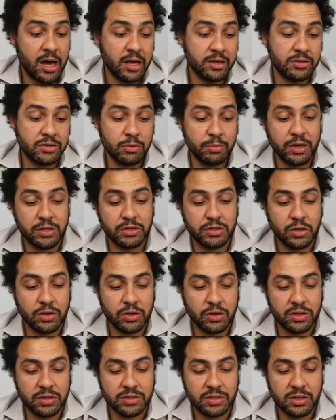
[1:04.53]
so much so
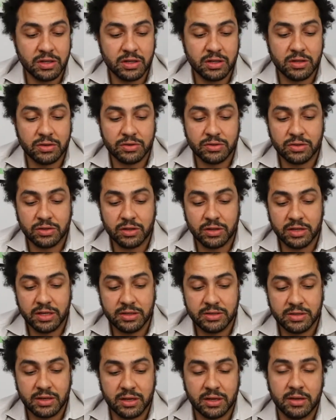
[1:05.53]
you can see that there's a little
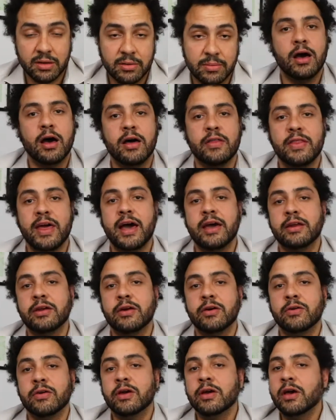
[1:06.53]
heatsink. On that
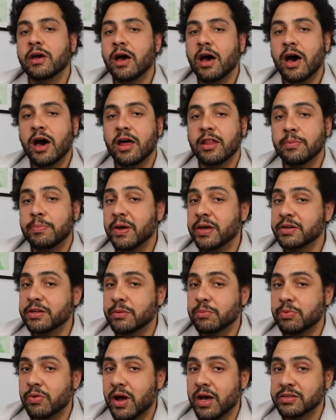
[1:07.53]
note, the
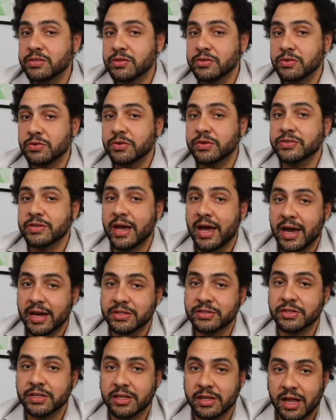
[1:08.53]
Pentium processor is
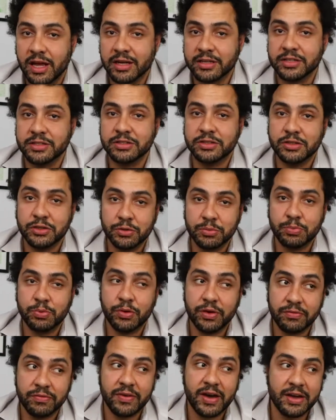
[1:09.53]
actually clocked at
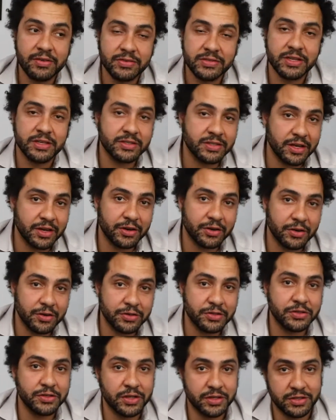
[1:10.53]
2.56
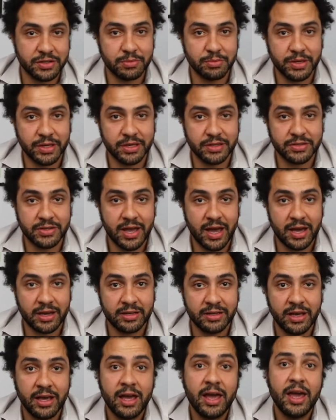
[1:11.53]
gigahertz, just to be
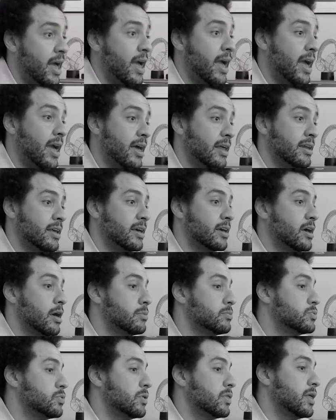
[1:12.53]
exact, and it
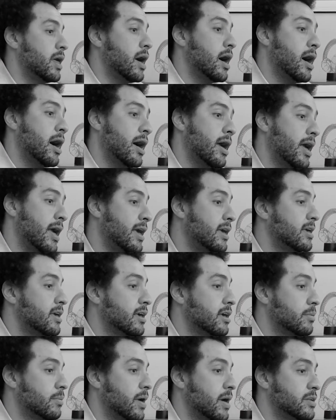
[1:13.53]
comes with 8
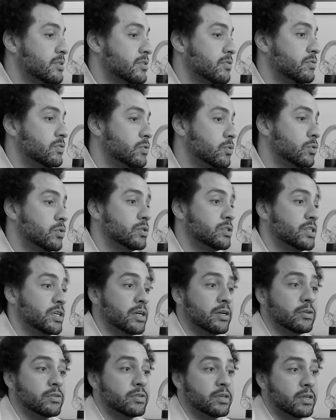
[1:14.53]
gigabytes of
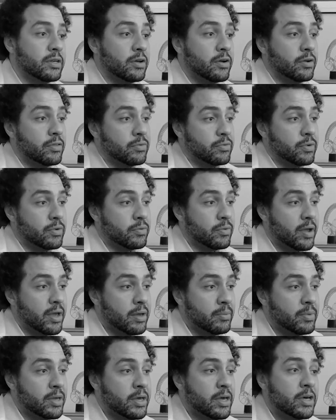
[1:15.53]
dual-channel DDR3
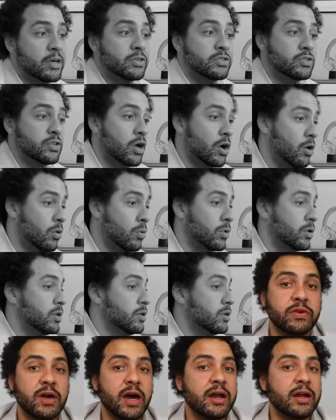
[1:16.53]
RAM, so
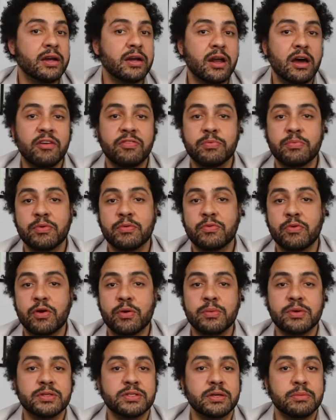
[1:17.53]
got enough
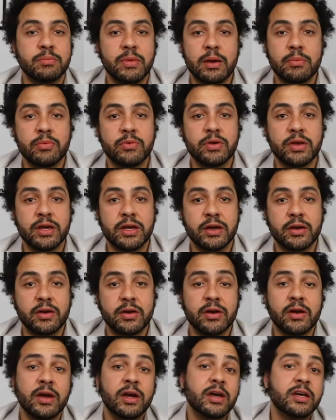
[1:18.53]
performance and memory
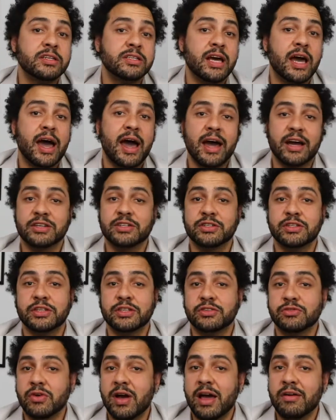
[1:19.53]
here to actually
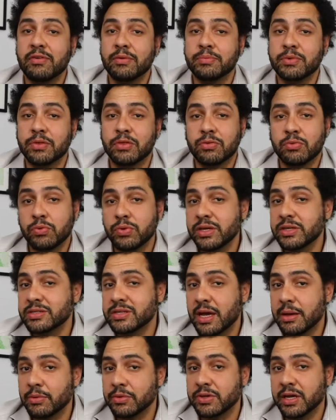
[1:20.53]
drive up to 3
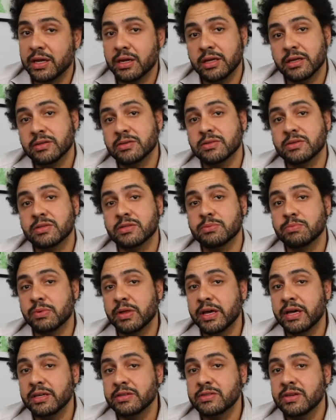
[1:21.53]
simultaneous
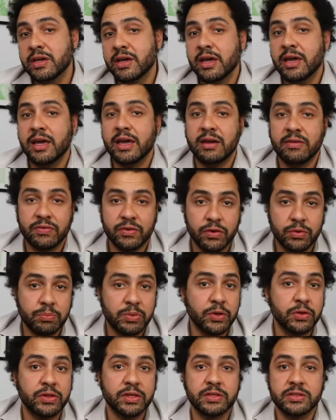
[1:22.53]
displays if you're
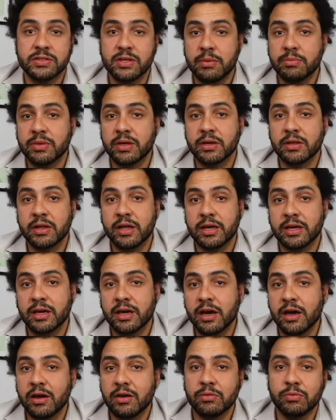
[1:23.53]
building something like
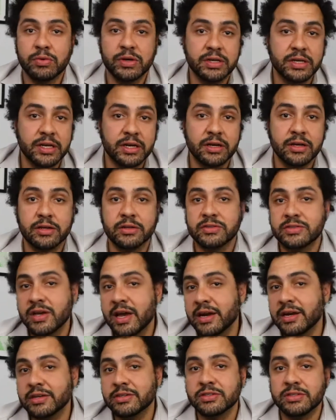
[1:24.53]
a retail
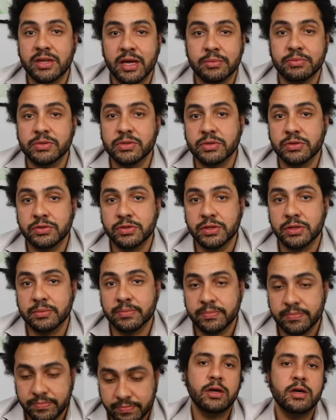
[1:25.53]
signage type solution.
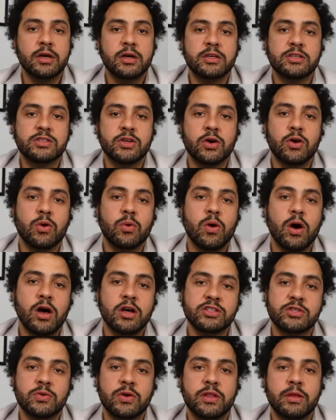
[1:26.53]
So
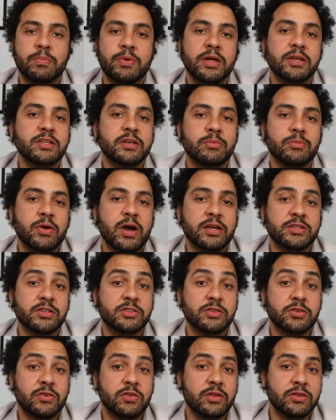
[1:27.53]
also on the Pentium
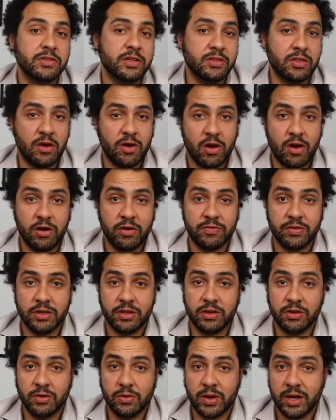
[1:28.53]
processor that's at the heart of the
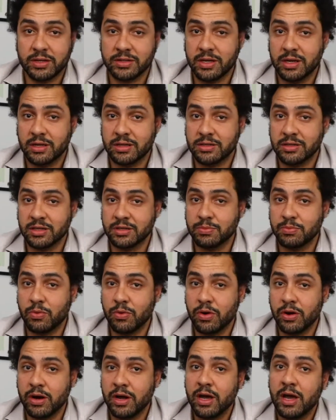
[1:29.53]
UDOO x86
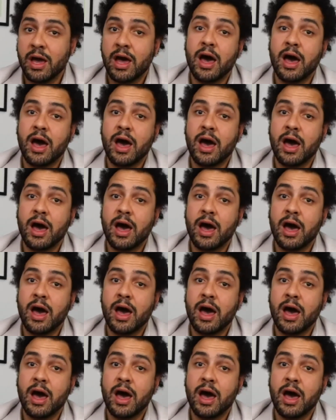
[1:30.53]
board